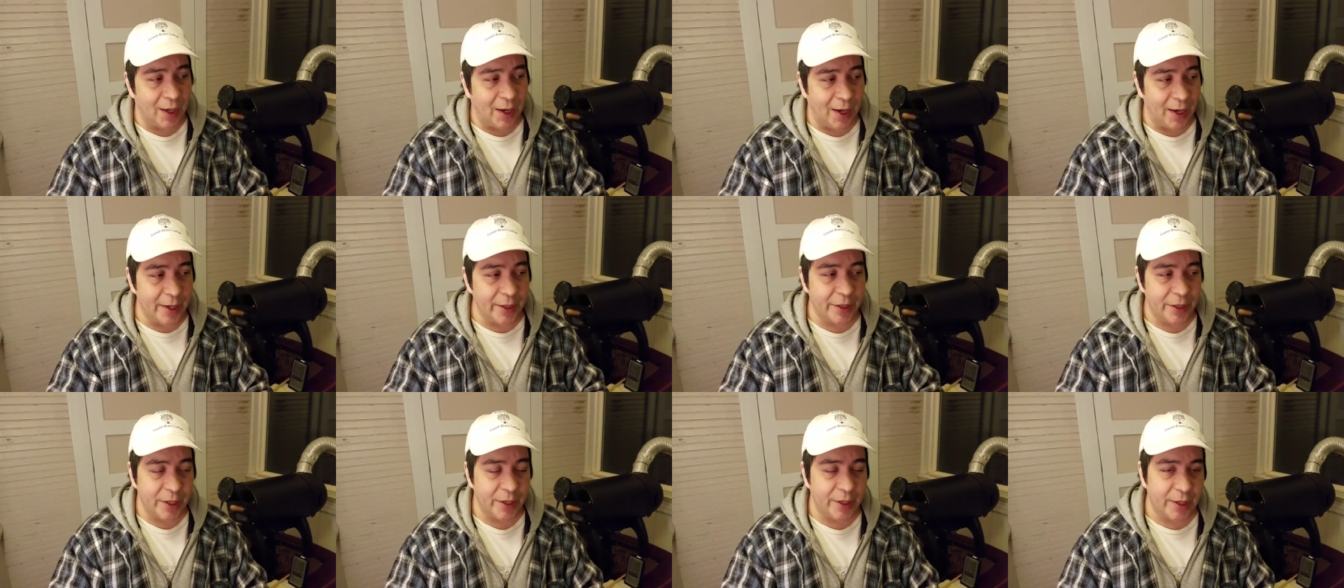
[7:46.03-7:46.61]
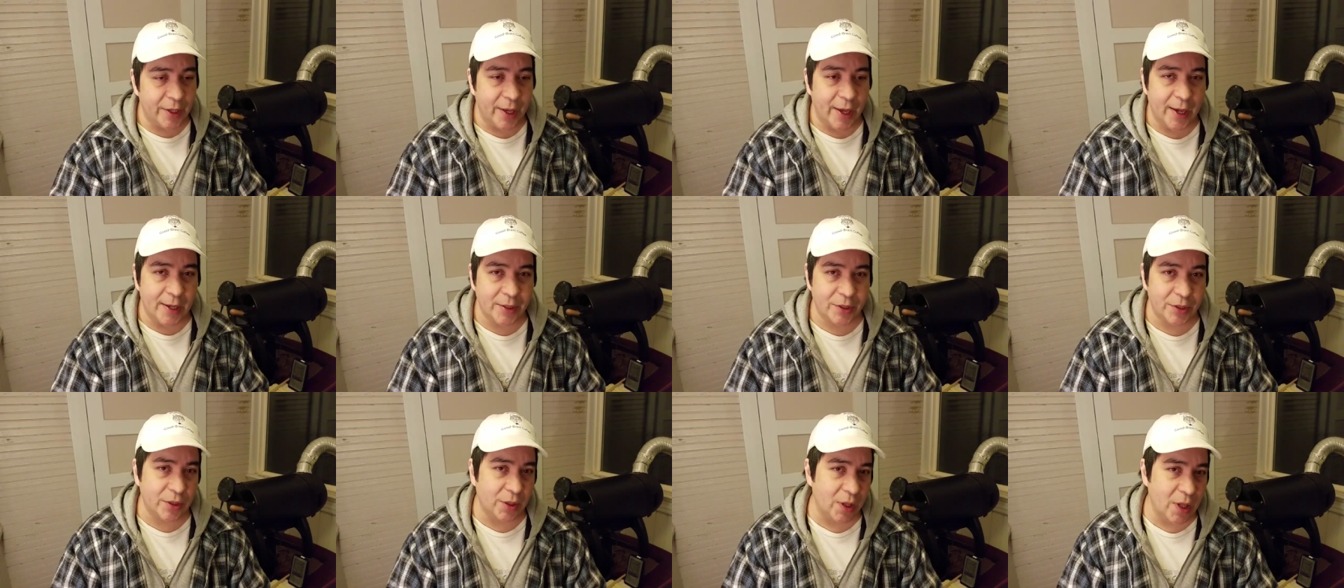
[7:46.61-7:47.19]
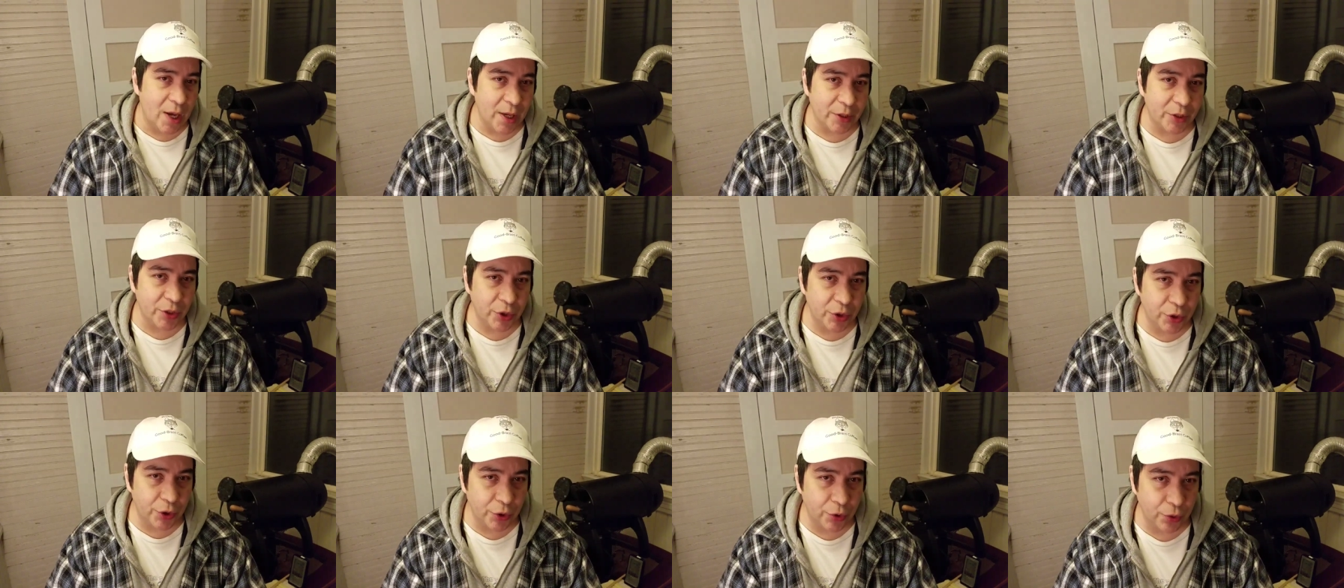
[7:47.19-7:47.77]
I think it has a lot
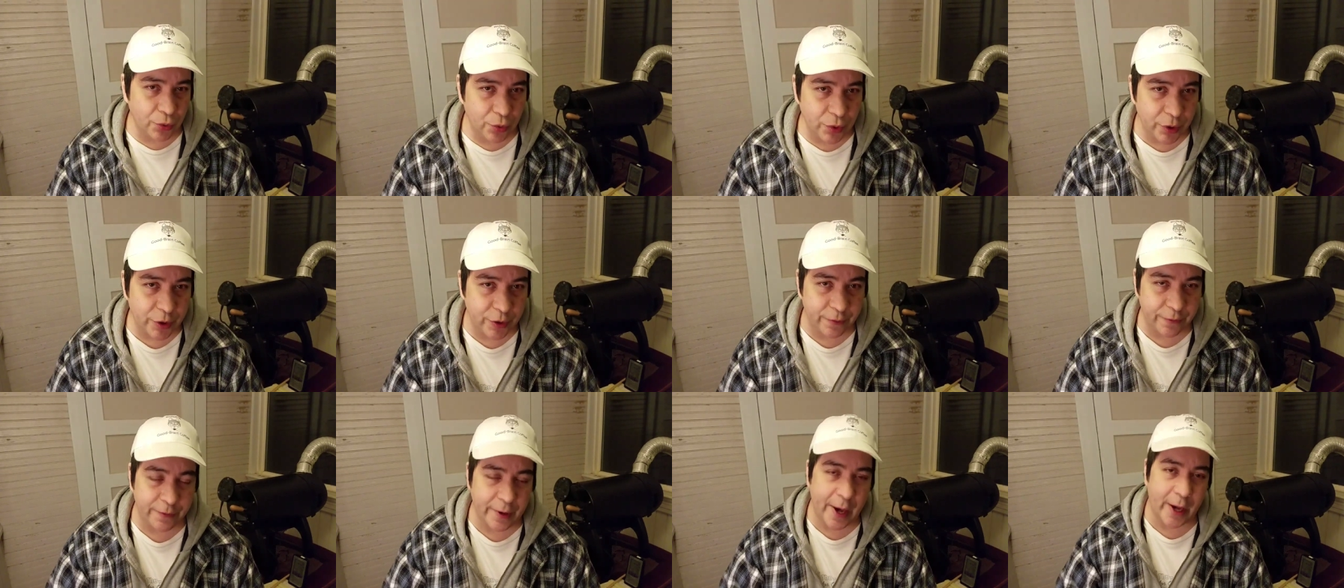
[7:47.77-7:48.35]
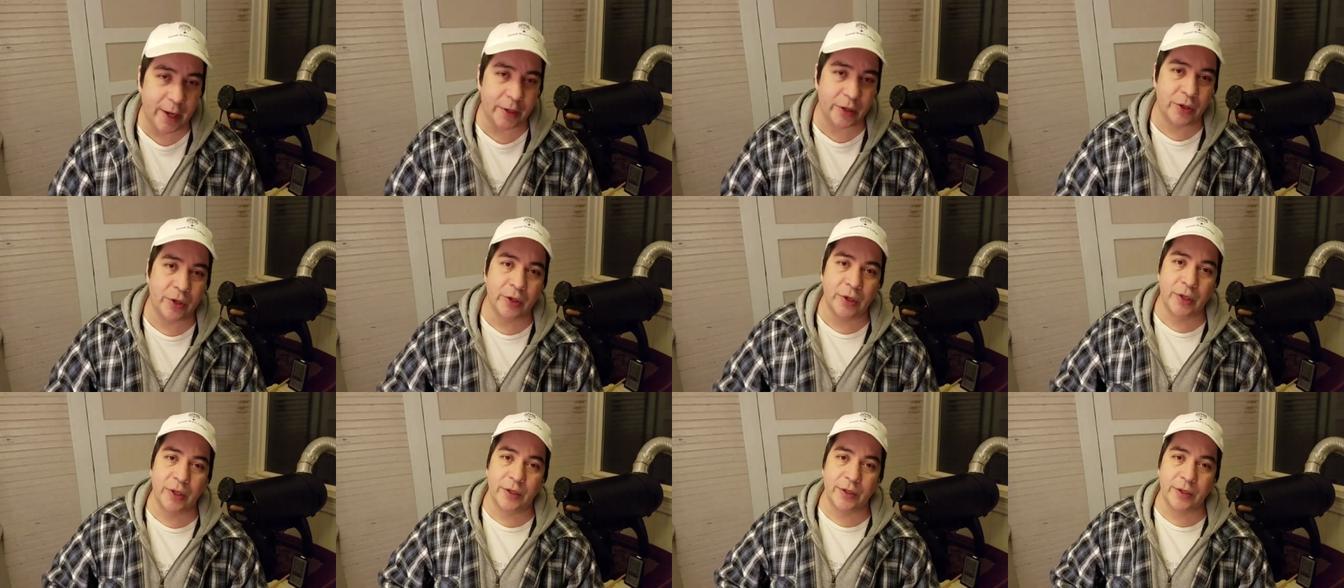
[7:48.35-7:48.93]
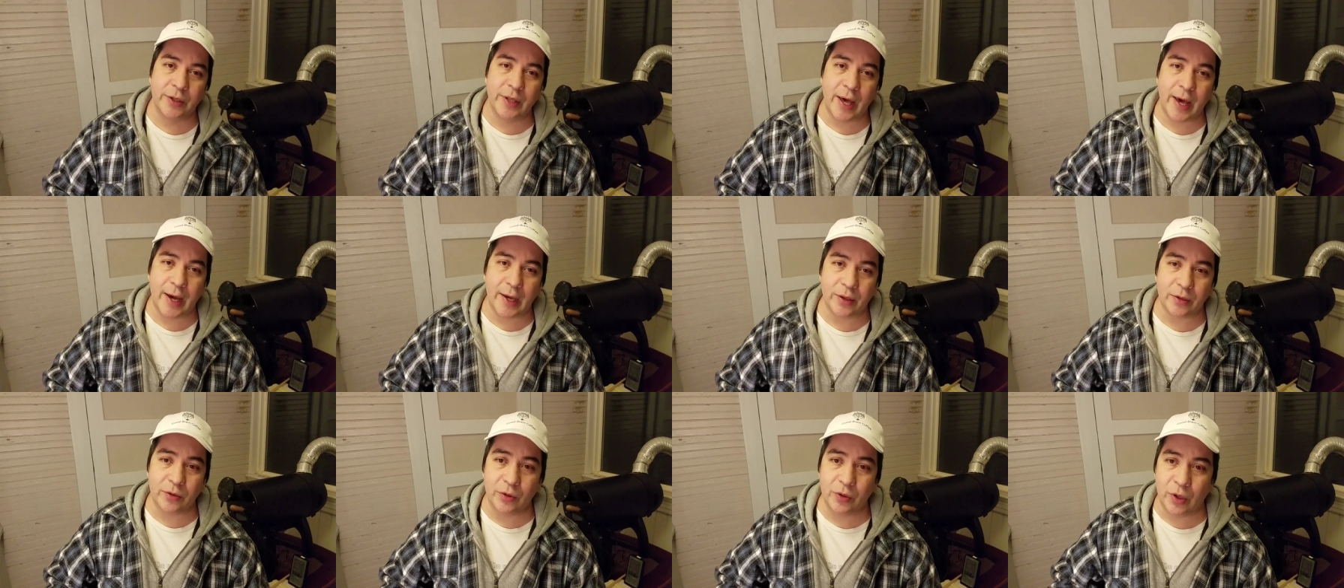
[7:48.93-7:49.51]
to do with the fact
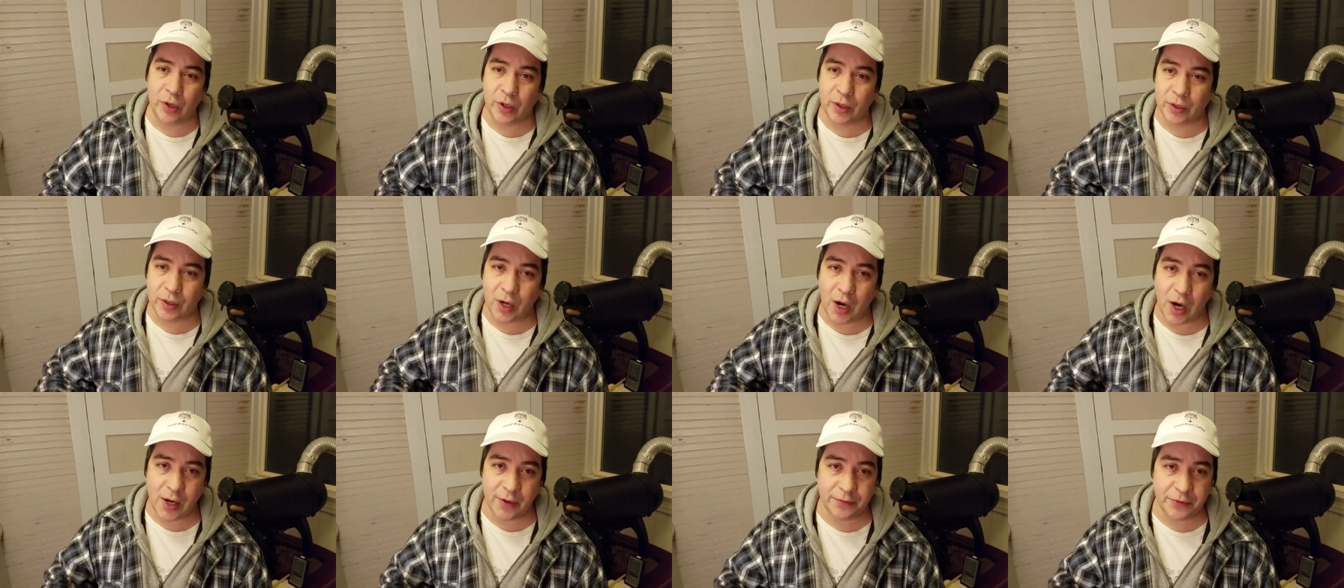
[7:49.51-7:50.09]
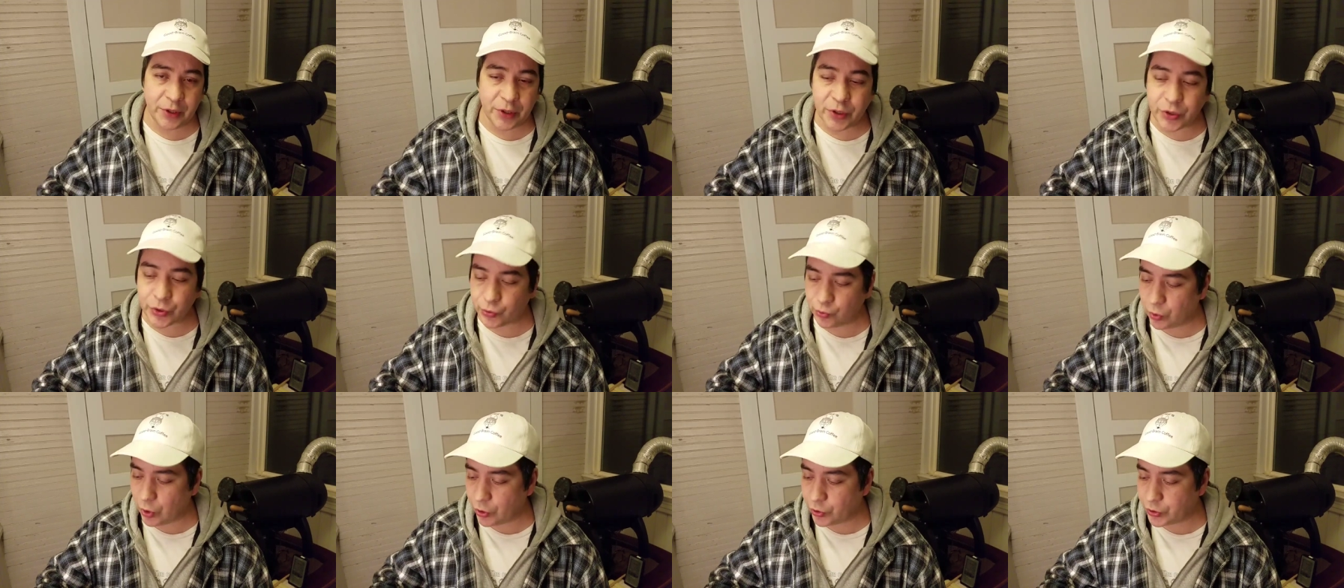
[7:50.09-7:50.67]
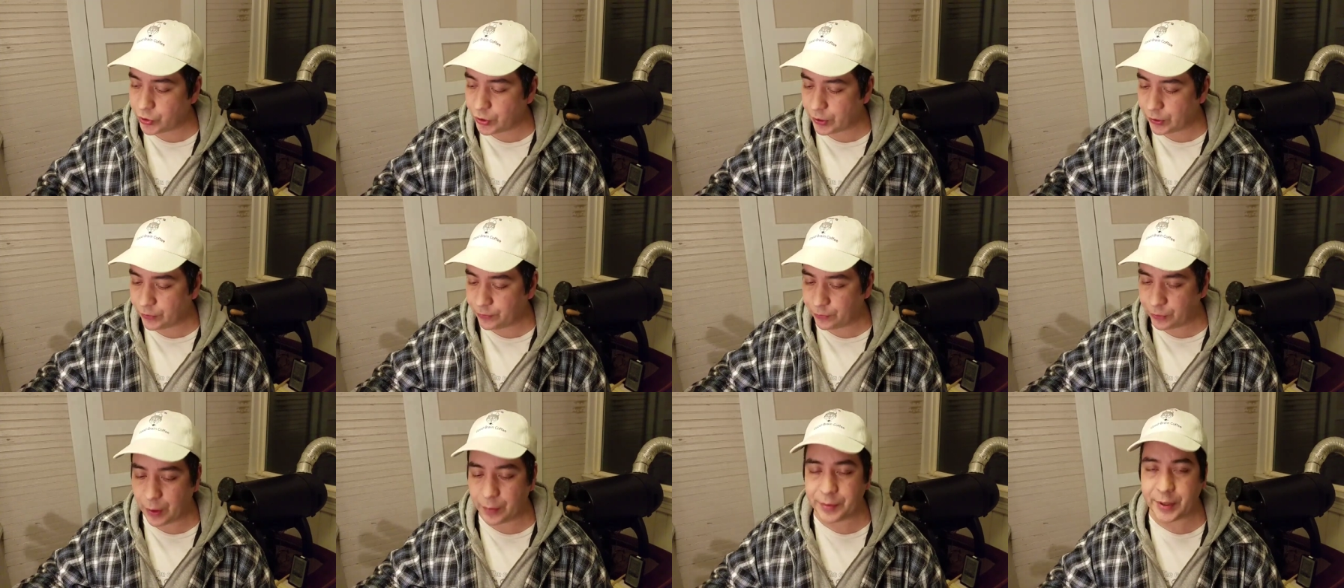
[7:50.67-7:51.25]
that coffee is
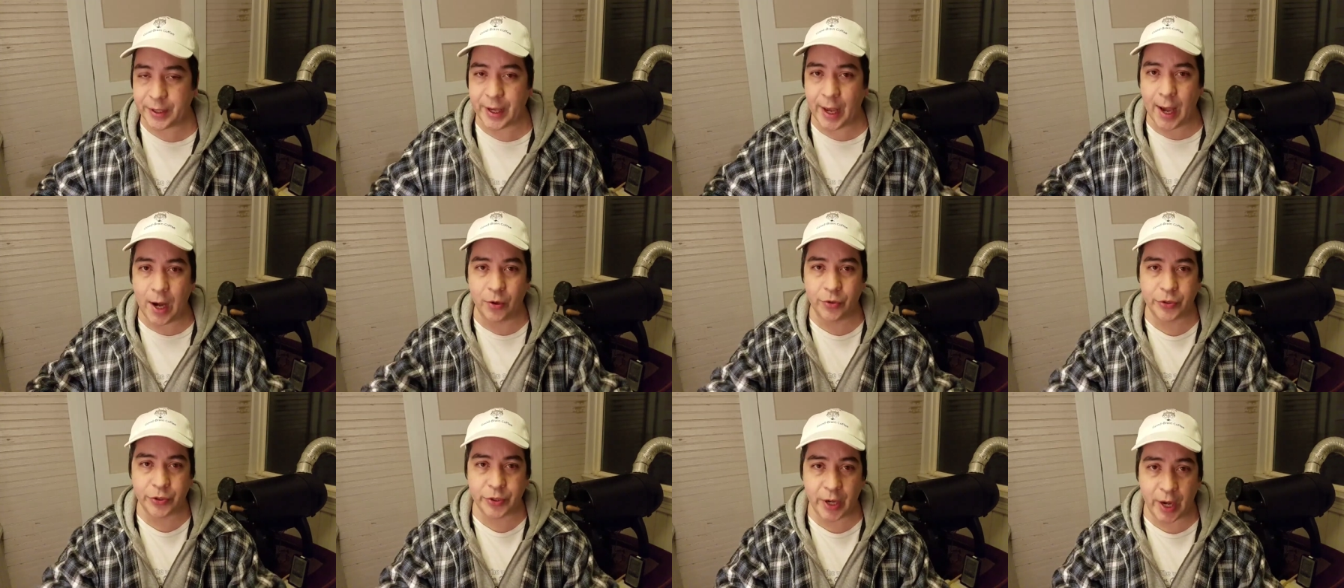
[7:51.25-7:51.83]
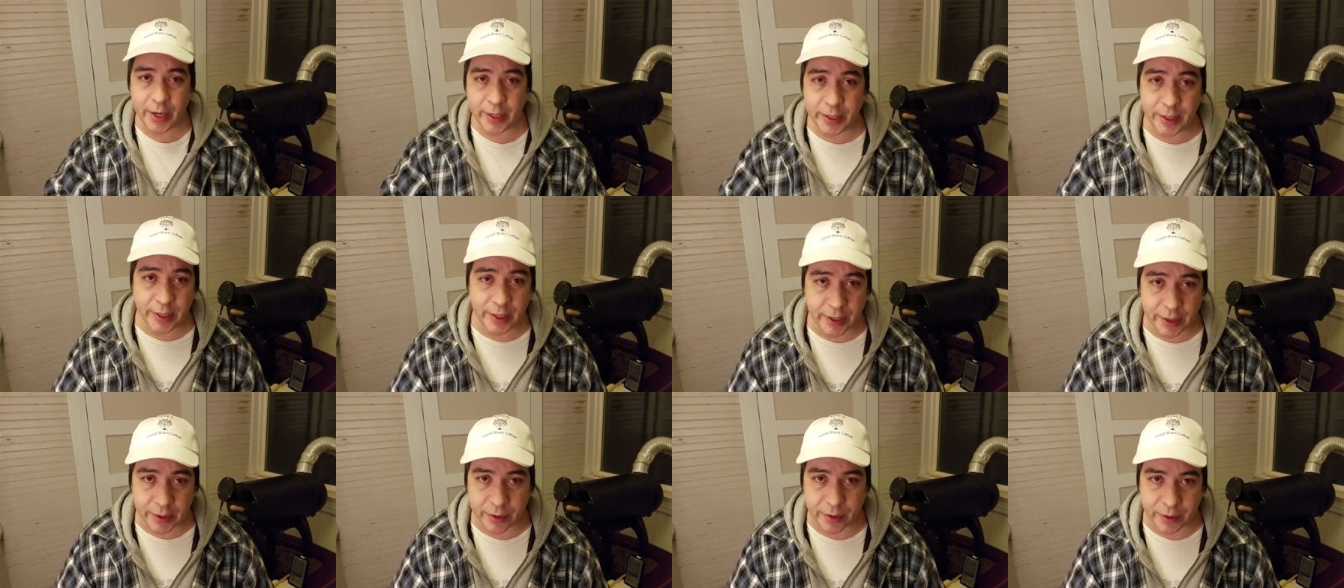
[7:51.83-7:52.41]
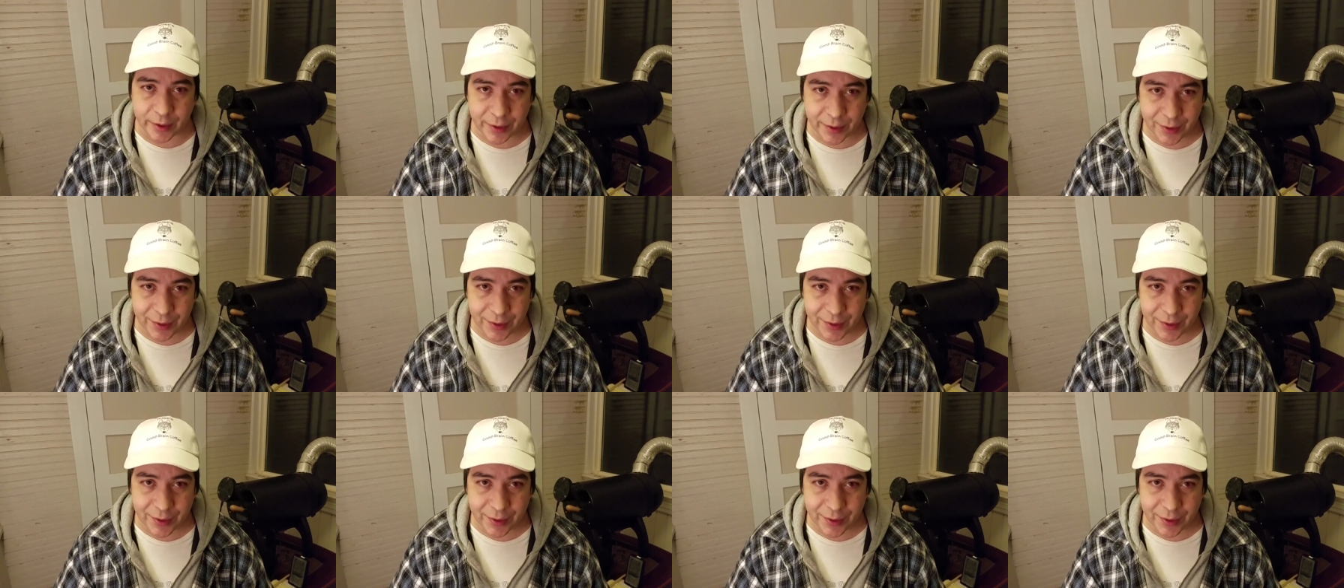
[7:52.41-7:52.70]
roasted from the outside in.